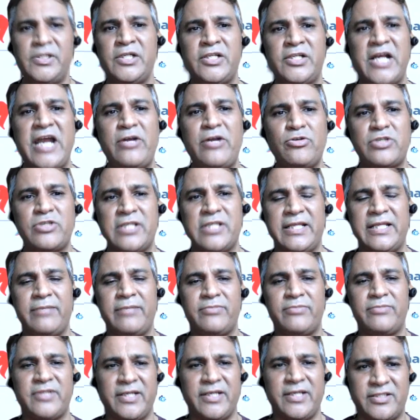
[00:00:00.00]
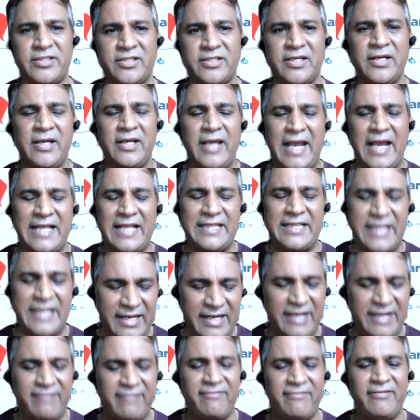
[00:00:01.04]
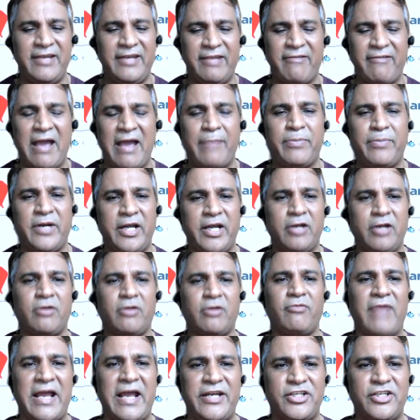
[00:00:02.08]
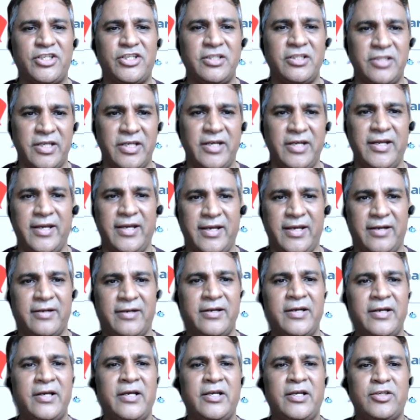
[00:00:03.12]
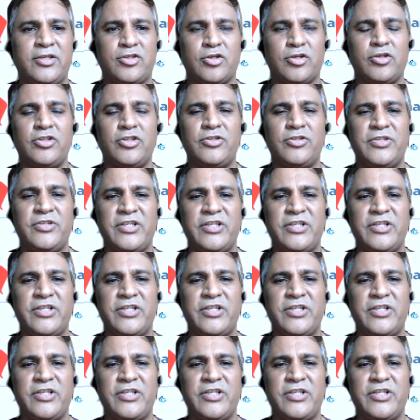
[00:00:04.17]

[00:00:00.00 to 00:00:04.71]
try to sell them things, and then evaporate or vanish in thin air. So